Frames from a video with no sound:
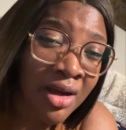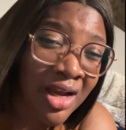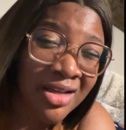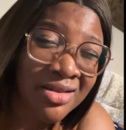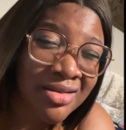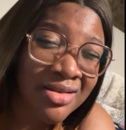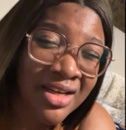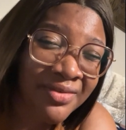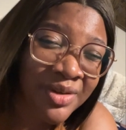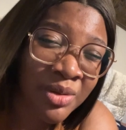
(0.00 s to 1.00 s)
and I
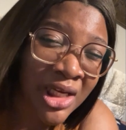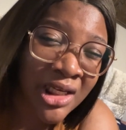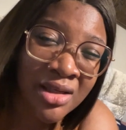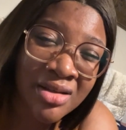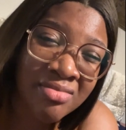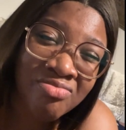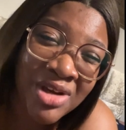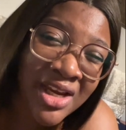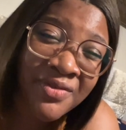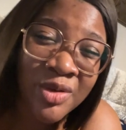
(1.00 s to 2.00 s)
feel like
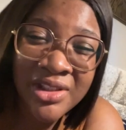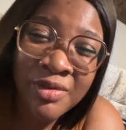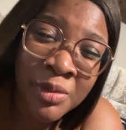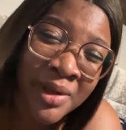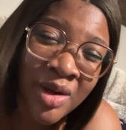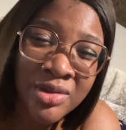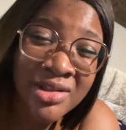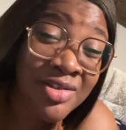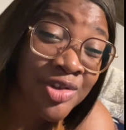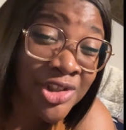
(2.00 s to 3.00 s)
paying £44
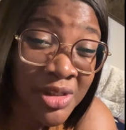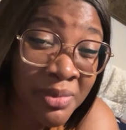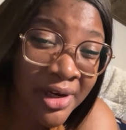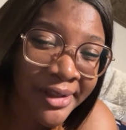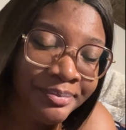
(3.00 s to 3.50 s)
is cheaper.